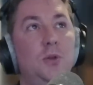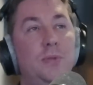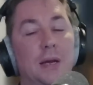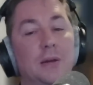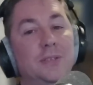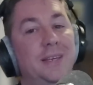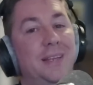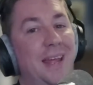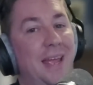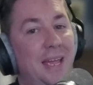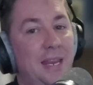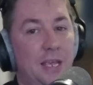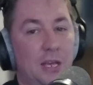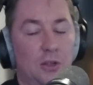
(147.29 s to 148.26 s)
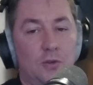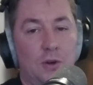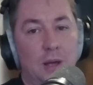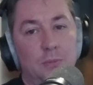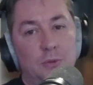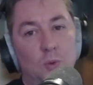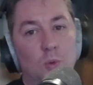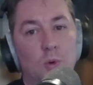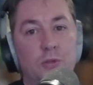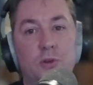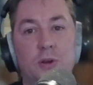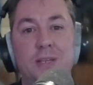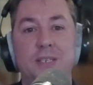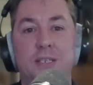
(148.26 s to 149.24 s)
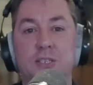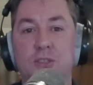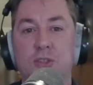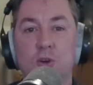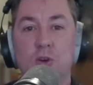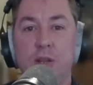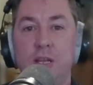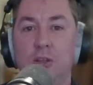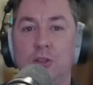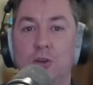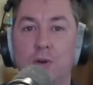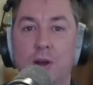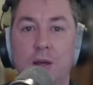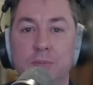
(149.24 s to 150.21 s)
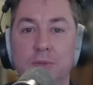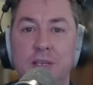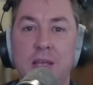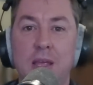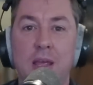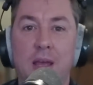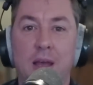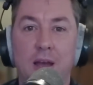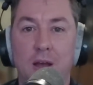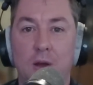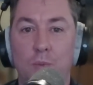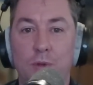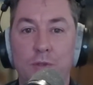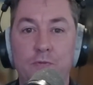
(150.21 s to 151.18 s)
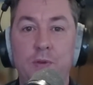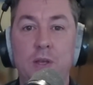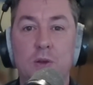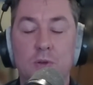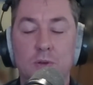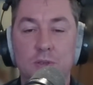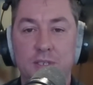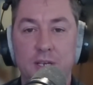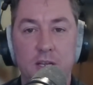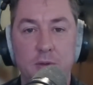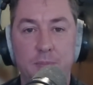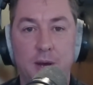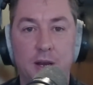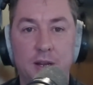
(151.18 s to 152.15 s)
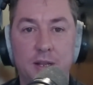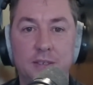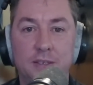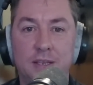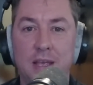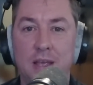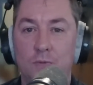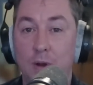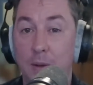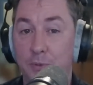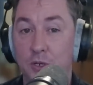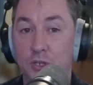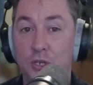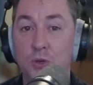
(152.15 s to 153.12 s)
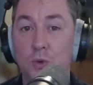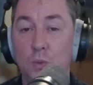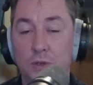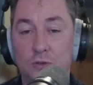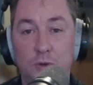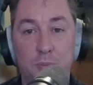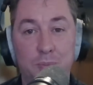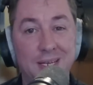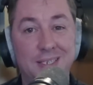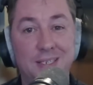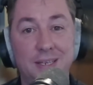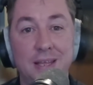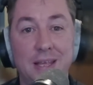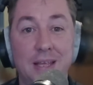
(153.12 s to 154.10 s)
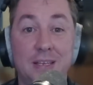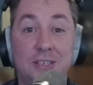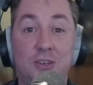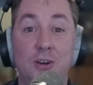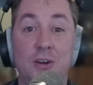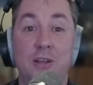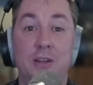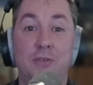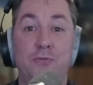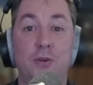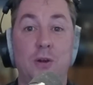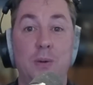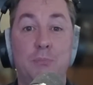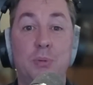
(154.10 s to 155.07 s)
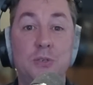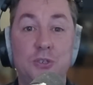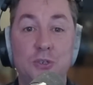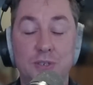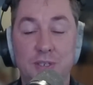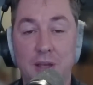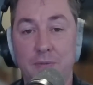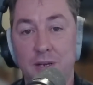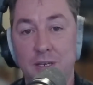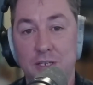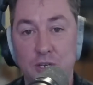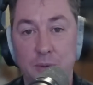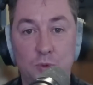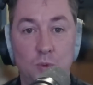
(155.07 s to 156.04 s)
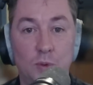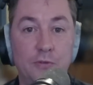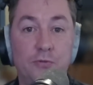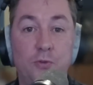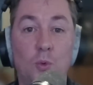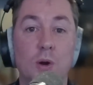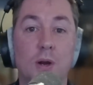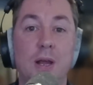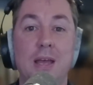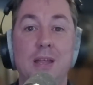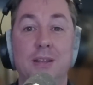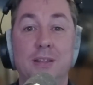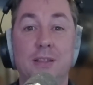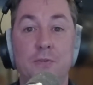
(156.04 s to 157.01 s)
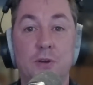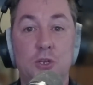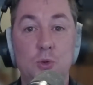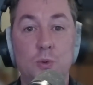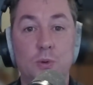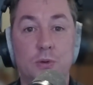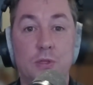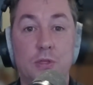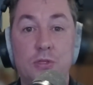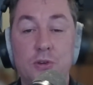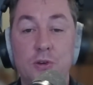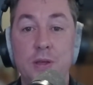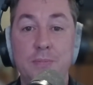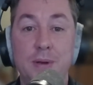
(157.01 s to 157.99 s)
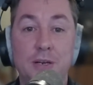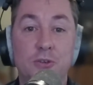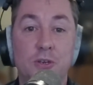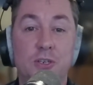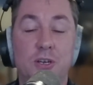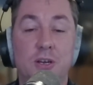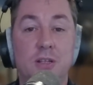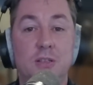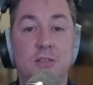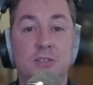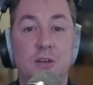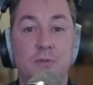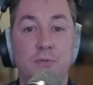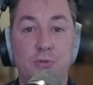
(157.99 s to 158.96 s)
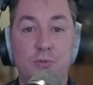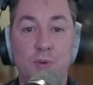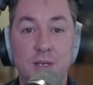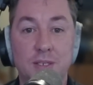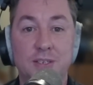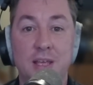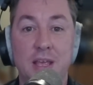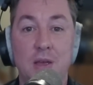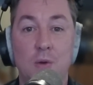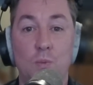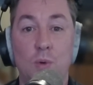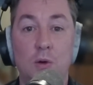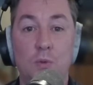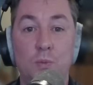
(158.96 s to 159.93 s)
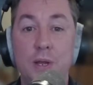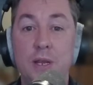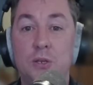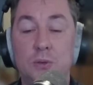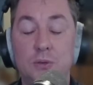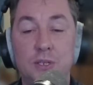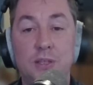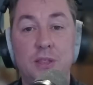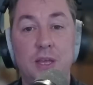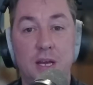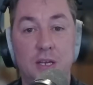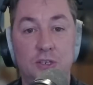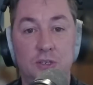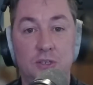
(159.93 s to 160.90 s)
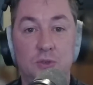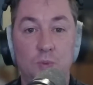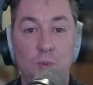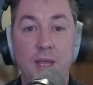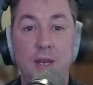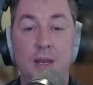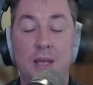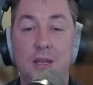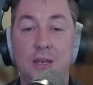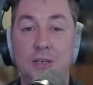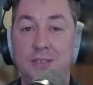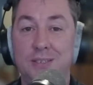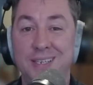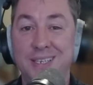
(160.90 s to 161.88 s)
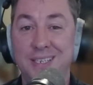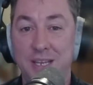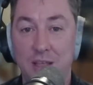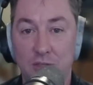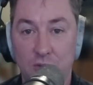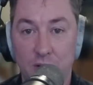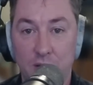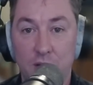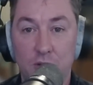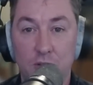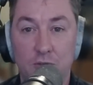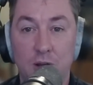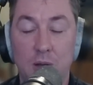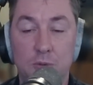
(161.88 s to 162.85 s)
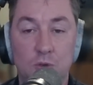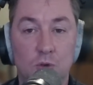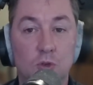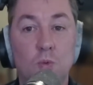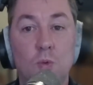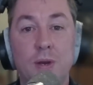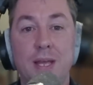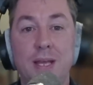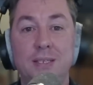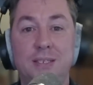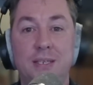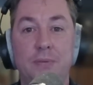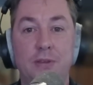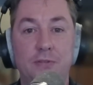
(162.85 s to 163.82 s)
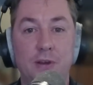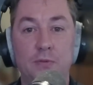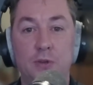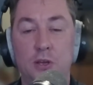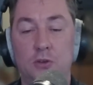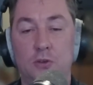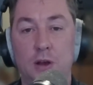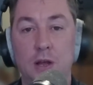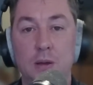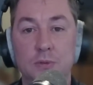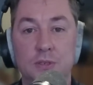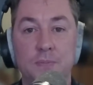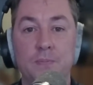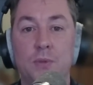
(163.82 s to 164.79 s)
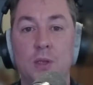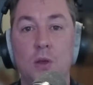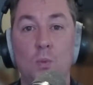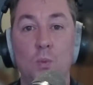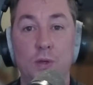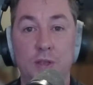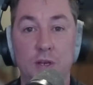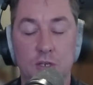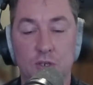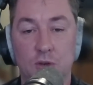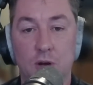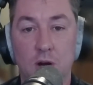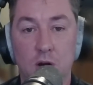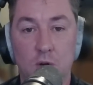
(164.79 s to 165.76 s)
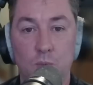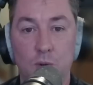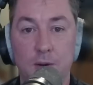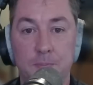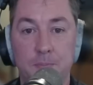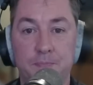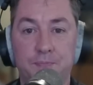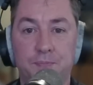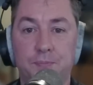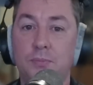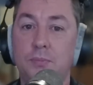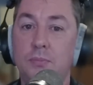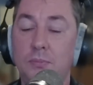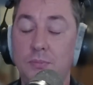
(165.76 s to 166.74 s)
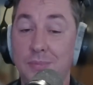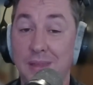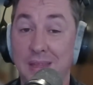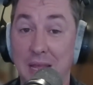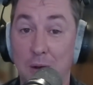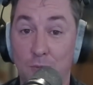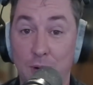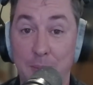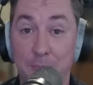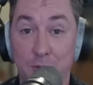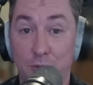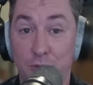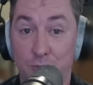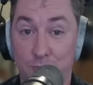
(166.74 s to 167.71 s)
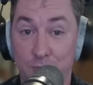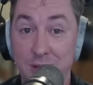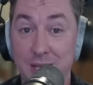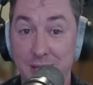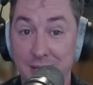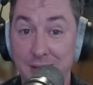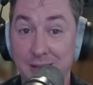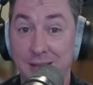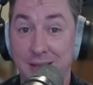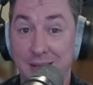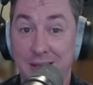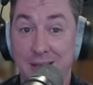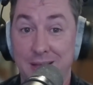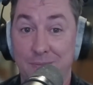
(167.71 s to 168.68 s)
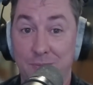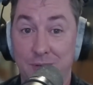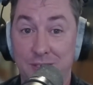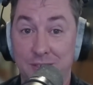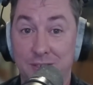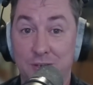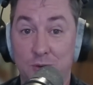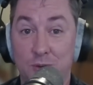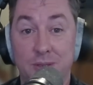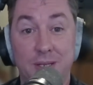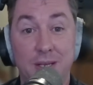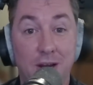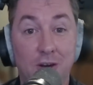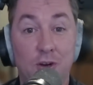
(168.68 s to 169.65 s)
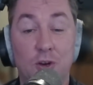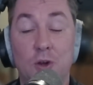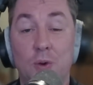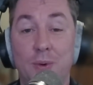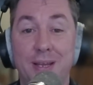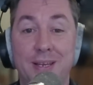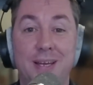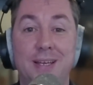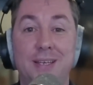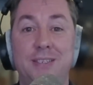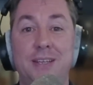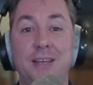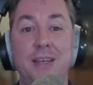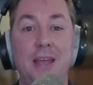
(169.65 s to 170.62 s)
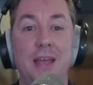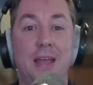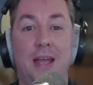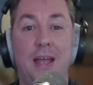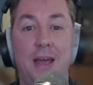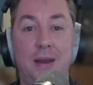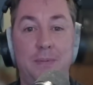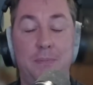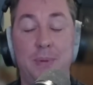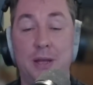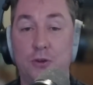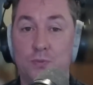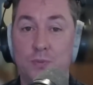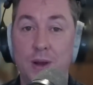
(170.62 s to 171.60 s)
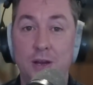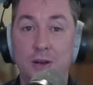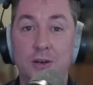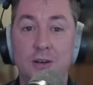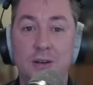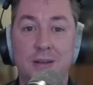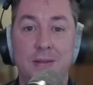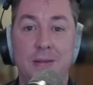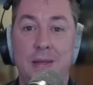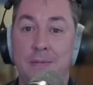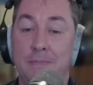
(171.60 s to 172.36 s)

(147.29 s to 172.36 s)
2,080 kilograms or 3,630 kilograms with vehicle-side commodities. Raptor 2, which replaced it, started from Booster 7, Ship 24, delivered 230 metric tons of thrust while reducing the engine's weight to 1,630 kilograms or 2,875 kilograms with additional hardware. Now, Raptor 3, which is currently undergoing testing at McGregor,